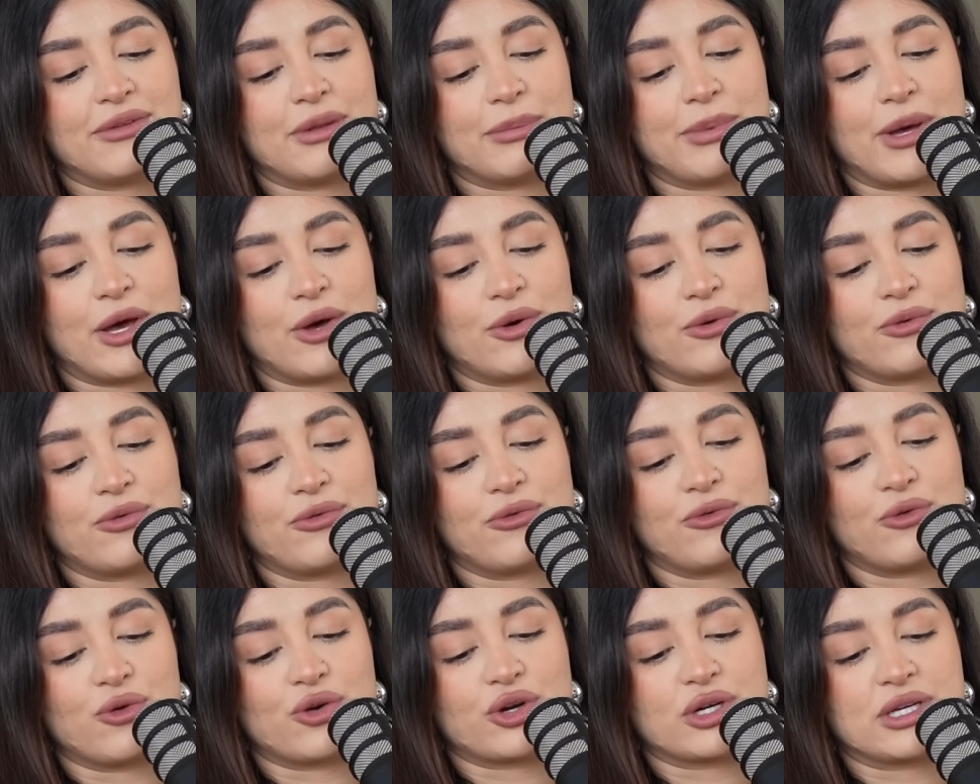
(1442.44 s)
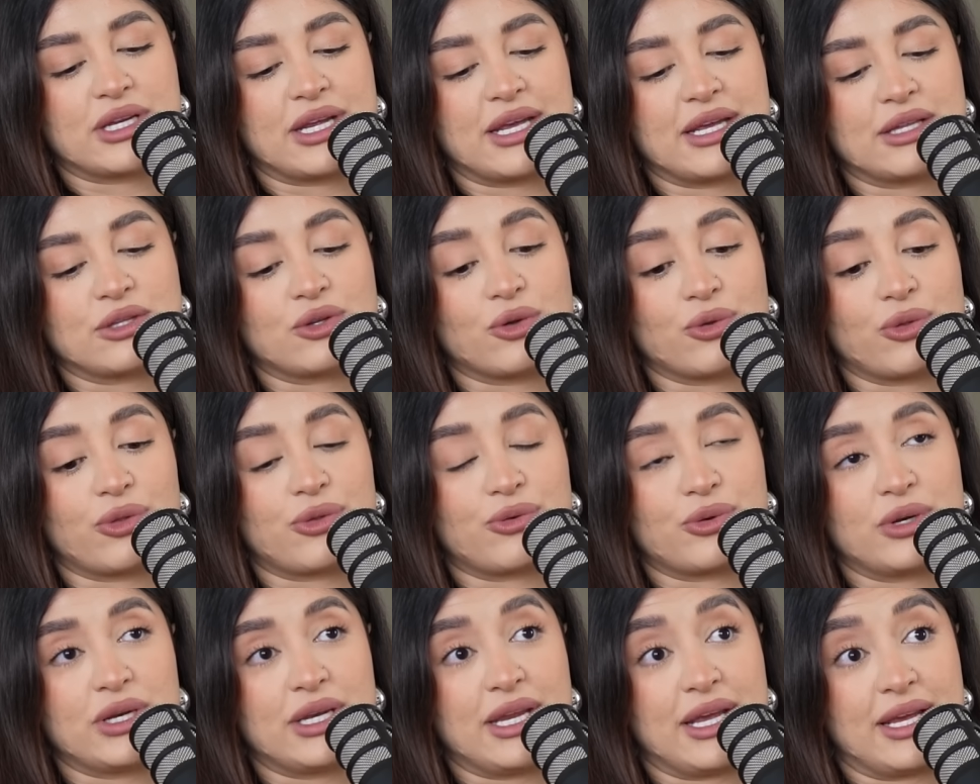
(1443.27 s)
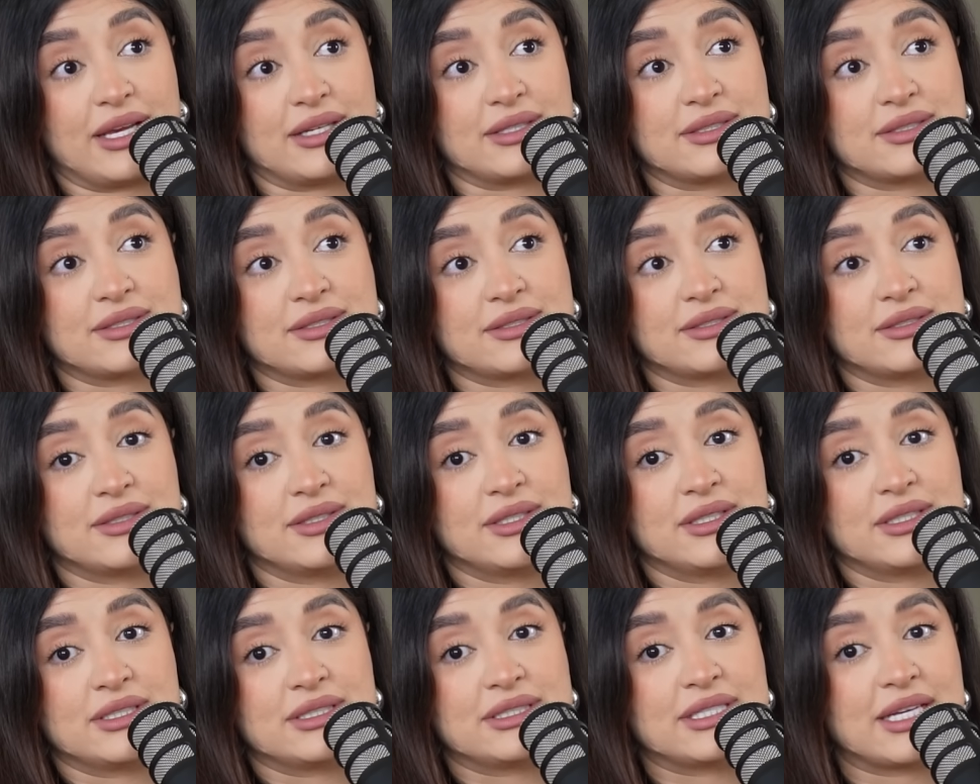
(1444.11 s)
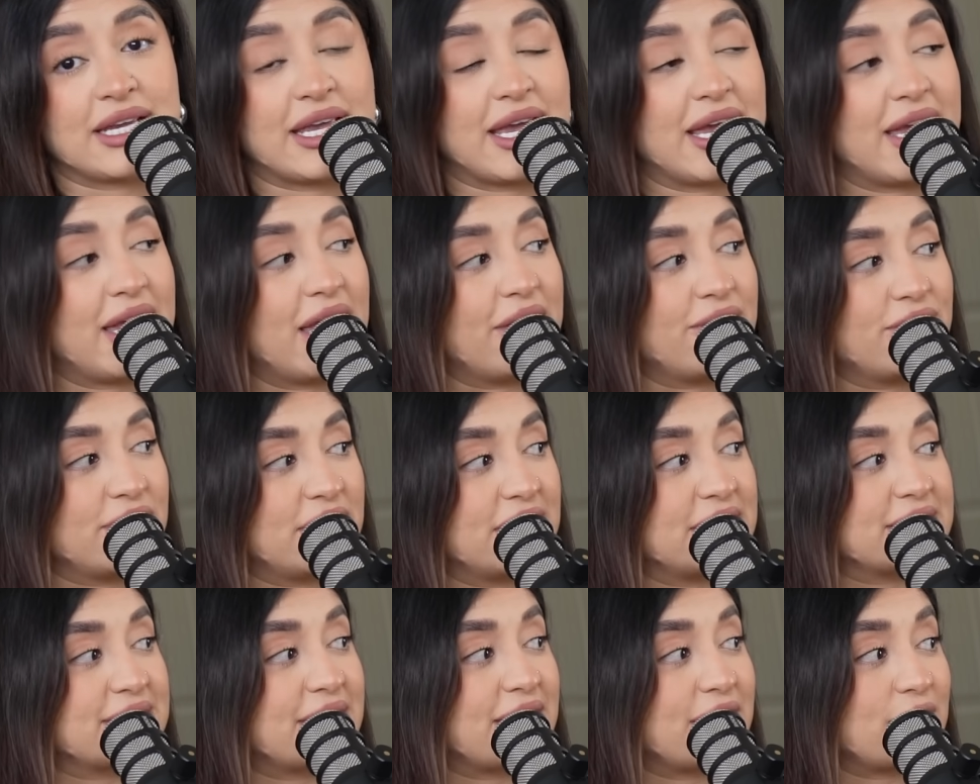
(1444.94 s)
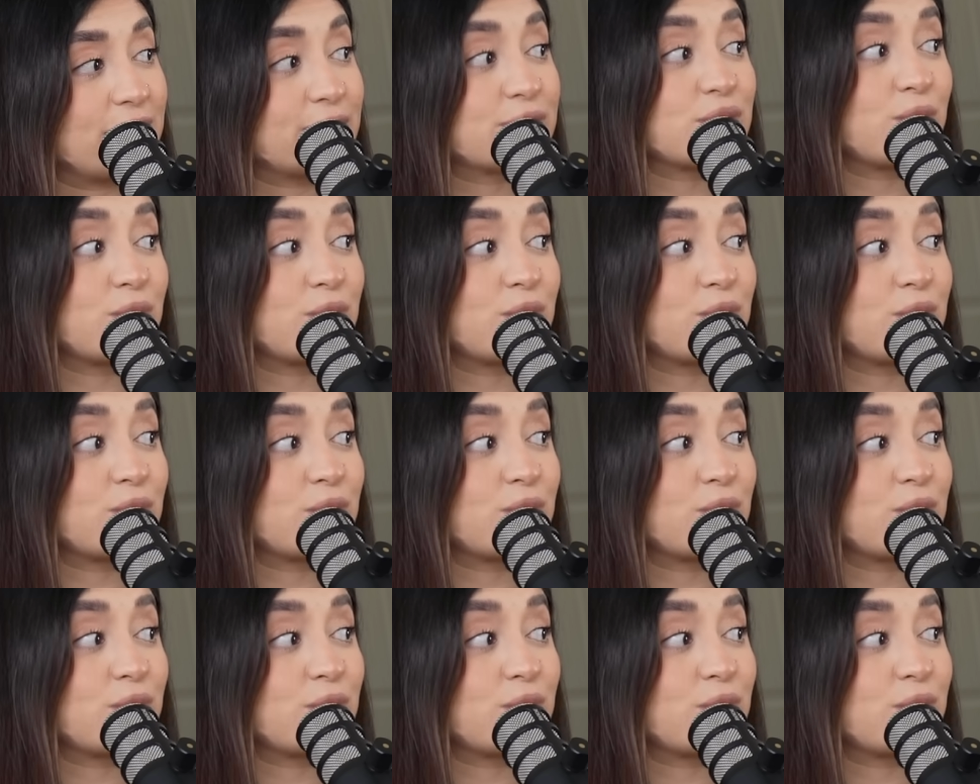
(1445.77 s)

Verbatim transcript: about four days, no, three days to get everything set up.